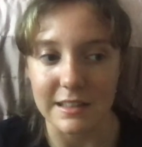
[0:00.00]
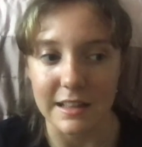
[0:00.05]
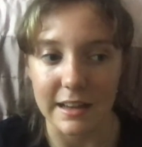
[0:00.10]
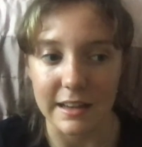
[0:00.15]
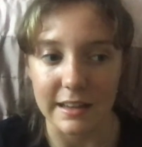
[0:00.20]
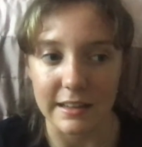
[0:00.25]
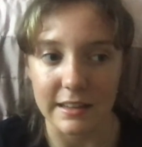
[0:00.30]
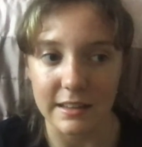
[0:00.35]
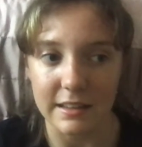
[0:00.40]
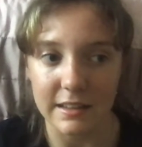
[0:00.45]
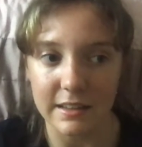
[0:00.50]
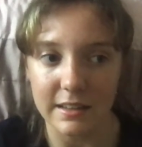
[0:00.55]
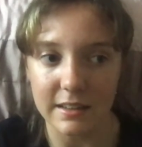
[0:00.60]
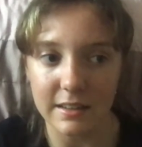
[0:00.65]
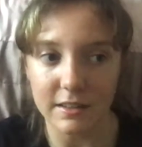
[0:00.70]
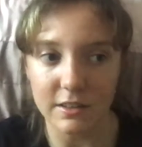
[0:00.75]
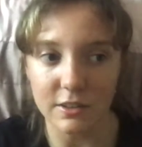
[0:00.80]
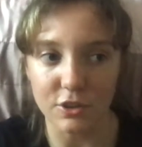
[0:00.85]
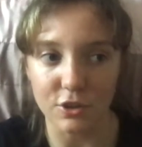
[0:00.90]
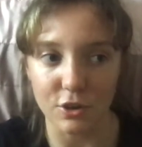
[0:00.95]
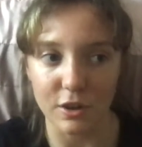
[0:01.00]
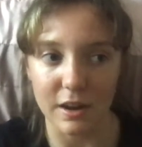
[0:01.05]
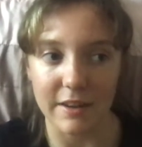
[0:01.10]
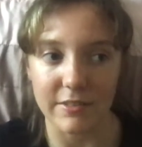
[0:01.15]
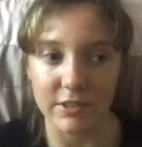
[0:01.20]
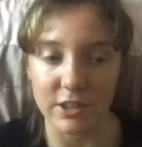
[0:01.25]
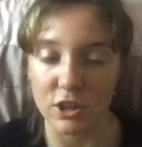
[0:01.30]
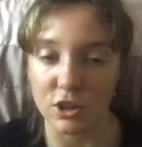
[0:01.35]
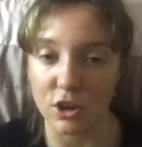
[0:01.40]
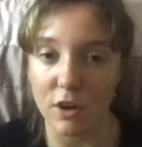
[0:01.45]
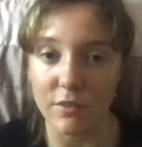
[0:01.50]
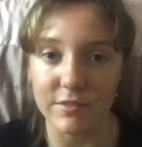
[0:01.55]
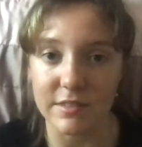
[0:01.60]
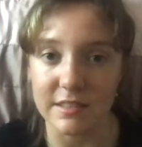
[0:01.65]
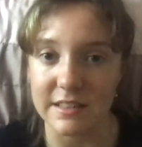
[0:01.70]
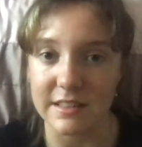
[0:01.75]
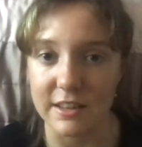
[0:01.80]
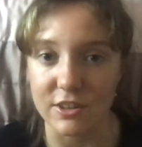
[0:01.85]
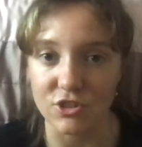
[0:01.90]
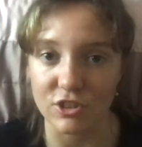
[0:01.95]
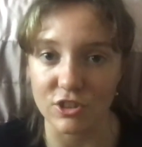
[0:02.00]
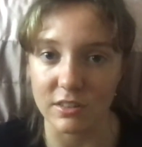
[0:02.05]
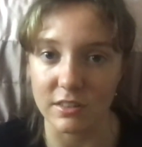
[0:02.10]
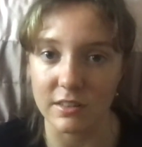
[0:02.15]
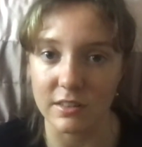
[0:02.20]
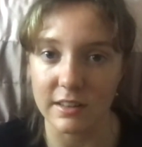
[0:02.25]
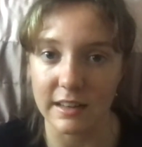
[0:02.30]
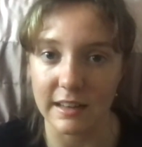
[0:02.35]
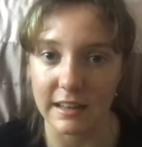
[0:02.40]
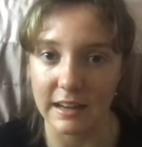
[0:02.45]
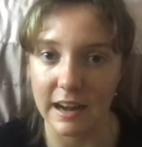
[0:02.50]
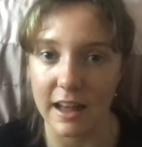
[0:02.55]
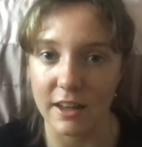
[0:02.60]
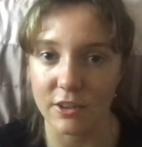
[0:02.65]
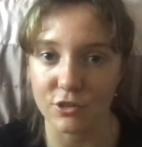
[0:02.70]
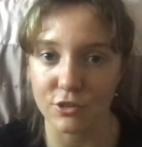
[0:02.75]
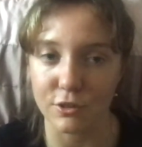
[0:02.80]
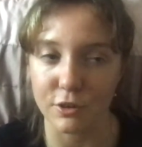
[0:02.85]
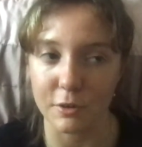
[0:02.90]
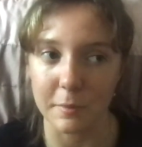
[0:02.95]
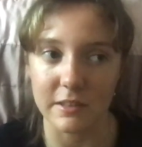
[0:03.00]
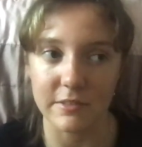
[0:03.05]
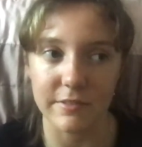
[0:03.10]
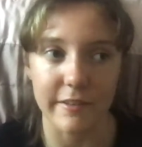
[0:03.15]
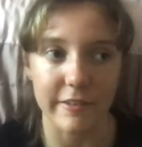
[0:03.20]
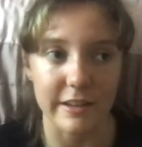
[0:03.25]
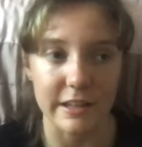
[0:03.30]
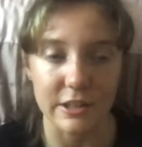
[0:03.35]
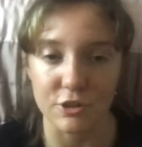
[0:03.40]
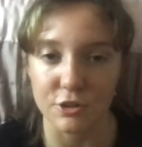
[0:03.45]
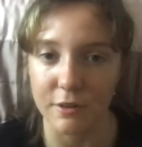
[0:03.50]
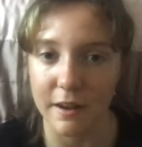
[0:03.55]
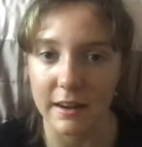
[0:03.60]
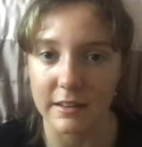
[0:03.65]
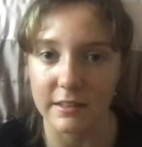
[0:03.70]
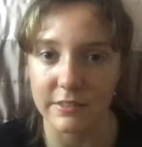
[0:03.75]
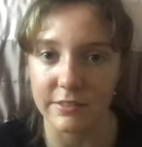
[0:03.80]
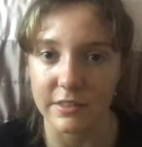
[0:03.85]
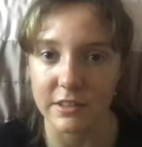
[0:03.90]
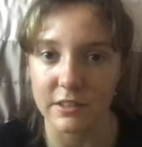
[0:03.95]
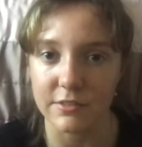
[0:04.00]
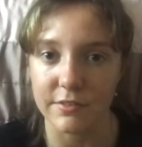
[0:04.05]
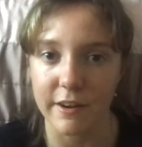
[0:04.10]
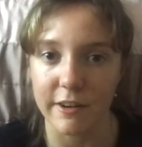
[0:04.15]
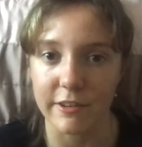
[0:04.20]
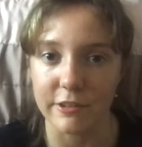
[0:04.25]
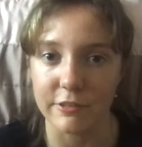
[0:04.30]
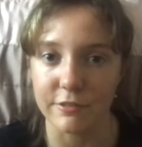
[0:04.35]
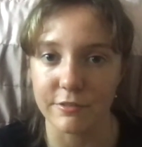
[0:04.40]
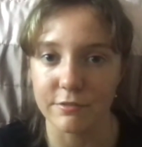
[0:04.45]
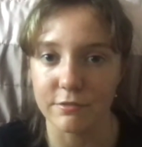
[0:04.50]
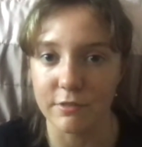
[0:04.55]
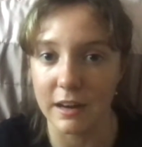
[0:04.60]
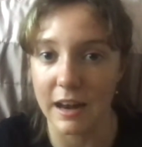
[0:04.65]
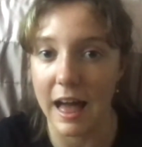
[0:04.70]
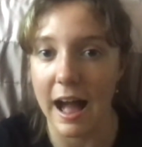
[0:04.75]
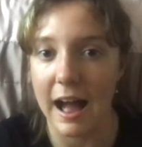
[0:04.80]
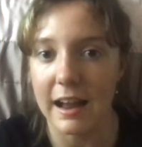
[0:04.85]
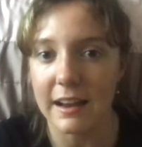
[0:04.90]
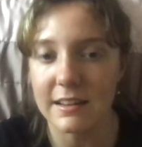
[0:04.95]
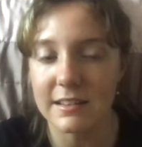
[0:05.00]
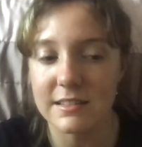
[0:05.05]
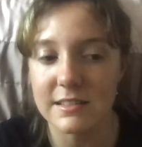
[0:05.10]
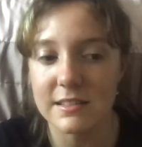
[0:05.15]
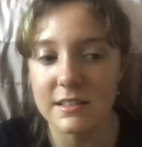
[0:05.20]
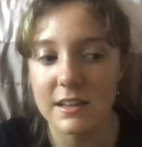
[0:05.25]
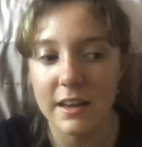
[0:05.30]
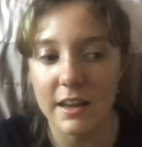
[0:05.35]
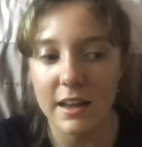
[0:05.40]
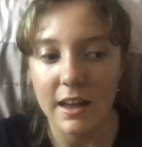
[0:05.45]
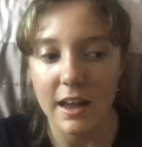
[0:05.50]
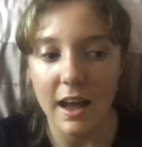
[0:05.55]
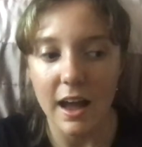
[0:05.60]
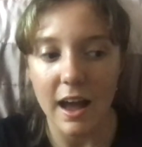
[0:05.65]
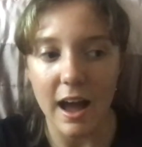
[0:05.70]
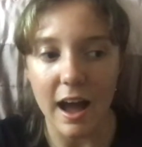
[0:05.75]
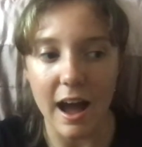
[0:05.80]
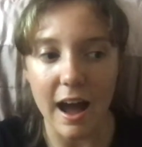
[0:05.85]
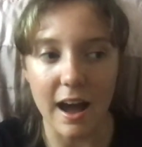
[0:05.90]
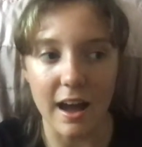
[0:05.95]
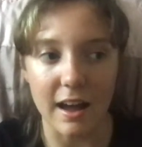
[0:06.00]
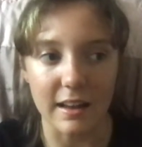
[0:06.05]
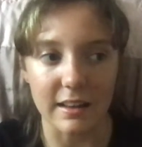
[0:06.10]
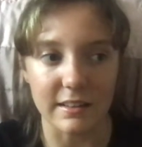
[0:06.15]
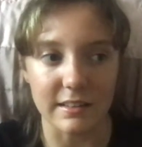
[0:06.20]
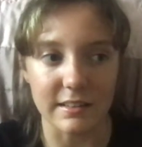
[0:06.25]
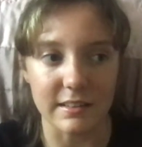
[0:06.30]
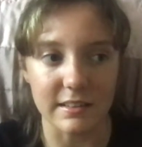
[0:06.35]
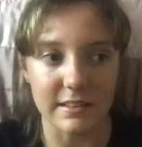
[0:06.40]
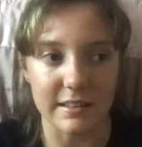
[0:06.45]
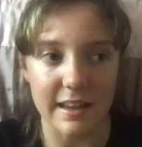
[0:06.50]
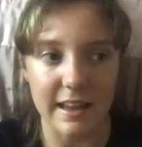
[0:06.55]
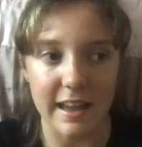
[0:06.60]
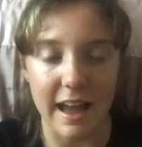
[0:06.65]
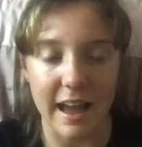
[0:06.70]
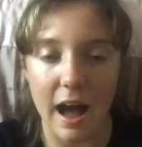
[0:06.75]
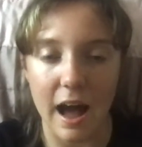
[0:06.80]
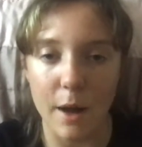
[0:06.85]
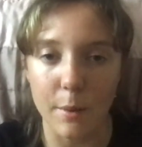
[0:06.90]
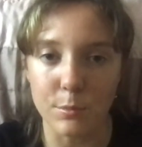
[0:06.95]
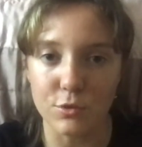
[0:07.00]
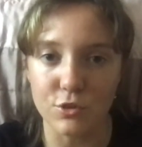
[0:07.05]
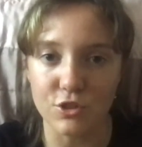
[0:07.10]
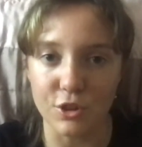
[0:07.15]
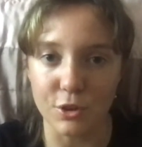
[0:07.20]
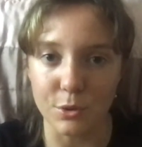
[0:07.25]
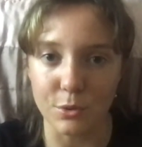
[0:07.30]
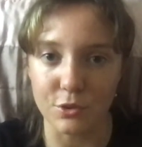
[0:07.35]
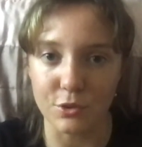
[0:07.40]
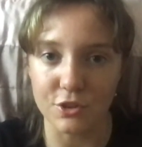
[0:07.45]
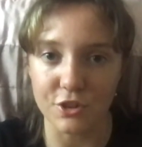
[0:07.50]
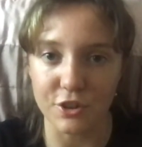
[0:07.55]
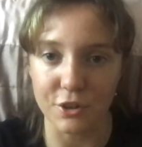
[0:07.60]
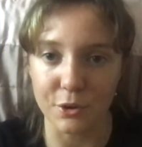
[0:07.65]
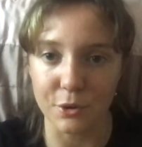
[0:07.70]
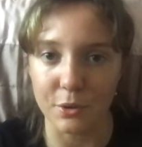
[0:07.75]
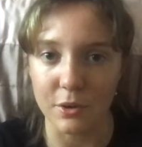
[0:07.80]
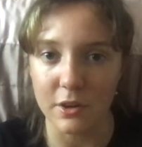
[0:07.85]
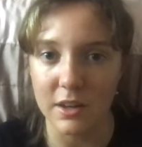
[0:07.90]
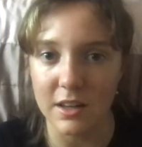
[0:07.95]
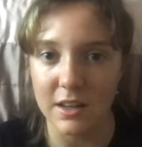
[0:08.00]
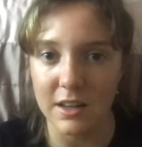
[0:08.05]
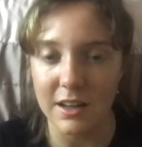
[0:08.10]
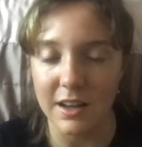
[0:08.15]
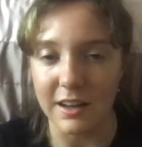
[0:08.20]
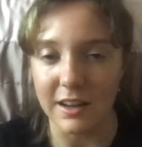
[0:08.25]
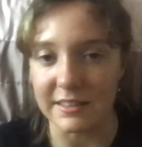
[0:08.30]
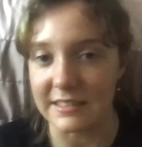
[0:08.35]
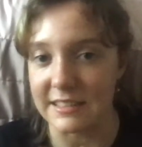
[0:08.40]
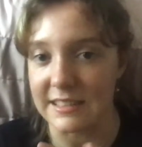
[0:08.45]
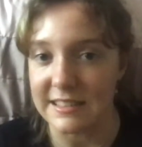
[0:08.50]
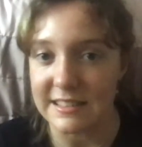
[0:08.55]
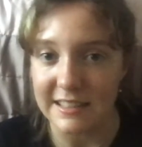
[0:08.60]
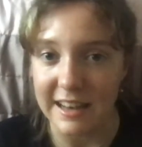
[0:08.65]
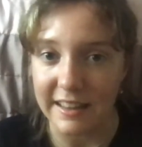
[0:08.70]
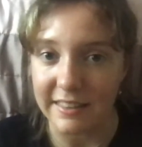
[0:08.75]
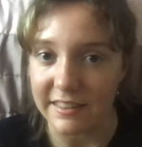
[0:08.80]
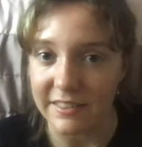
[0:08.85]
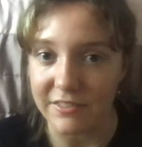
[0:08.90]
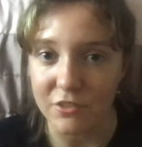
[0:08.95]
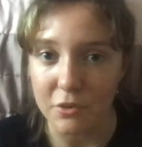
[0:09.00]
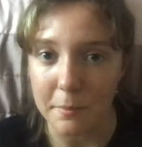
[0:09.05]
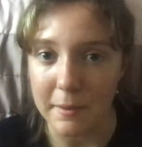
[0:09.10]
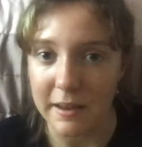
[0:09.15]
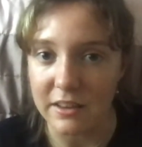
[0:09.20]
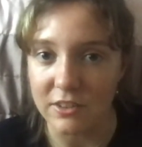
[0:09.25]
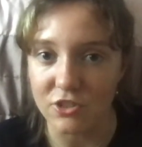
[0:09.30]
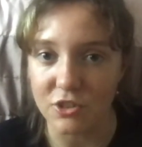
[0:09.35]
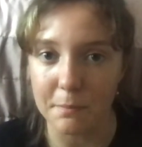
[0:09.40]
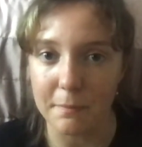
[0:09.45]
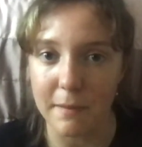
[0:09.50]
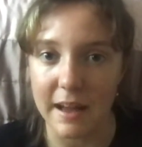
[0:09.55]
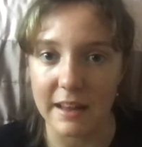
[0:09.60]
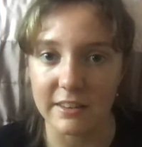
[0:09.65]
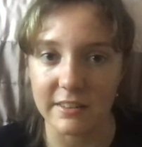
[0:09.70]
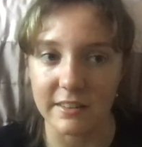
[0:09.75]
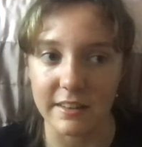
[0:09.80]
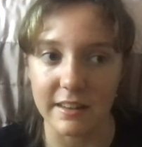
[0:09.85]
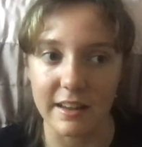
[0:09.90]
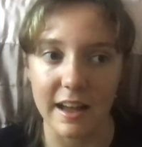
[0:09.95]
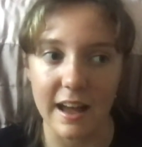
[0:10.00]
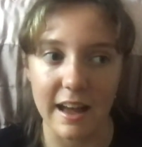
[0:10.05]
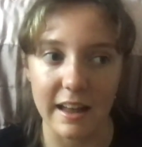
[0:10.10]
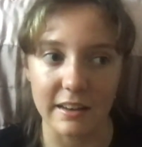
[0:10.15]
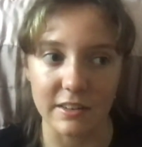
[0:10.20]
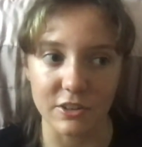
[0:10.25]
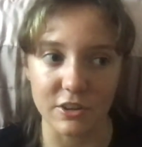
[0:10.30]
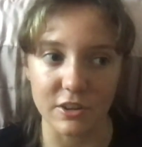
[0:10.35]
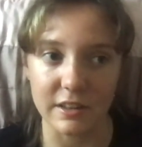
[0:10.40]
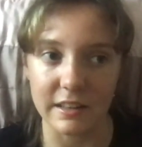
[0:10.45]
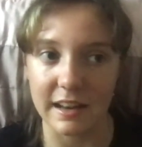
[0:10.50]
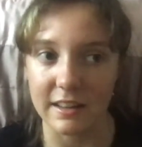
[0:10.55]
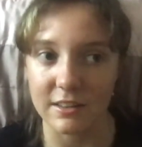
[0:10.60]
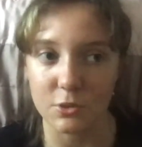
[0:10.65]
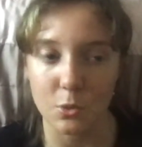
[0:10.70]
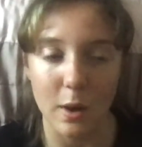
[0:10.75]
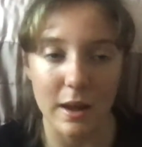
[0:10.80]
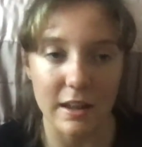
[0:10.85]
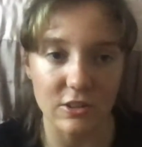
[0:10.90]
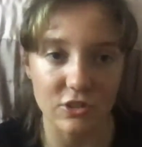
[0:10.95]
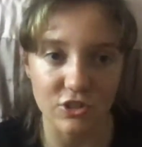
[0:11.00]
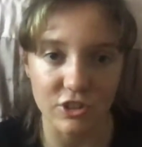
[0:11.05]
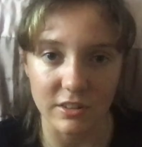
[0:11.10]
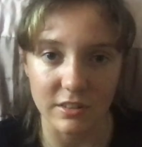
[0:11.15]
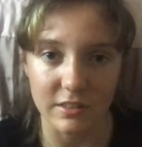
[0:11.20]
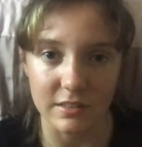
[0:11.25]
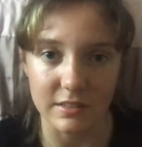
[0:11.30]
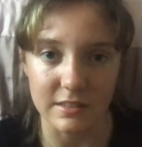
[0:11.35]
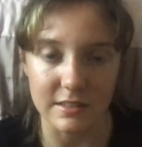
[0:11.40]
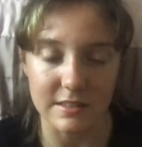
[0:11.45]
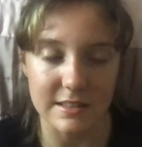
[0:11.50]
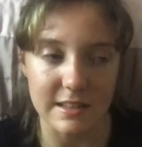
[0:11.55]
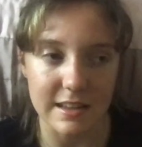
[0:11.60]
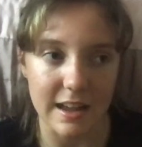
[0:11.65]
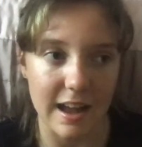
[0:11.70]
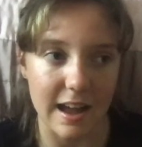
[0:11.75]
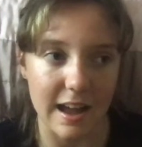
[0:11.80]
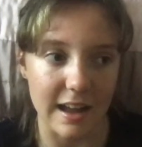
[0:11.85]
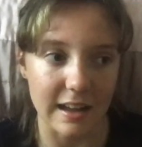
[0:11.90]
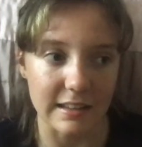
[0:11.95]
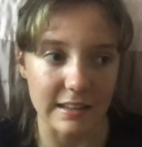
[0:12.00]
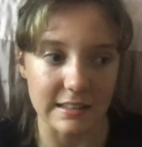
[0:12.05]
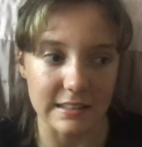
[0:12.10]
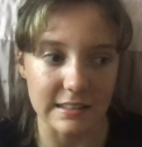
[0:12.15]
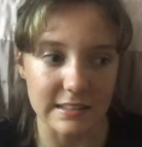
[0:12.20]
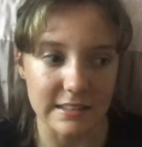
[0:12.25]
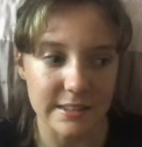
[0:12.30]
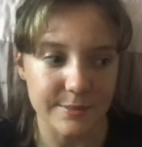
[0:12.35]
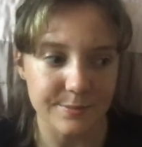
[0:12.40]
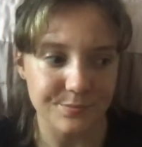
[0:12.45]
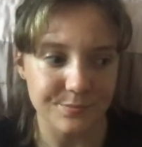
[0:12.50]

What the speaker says: like you're having a conversation in a classroom. It's very interactive, it's very relaxed, and it helps you to understand the information better and you can ask questions and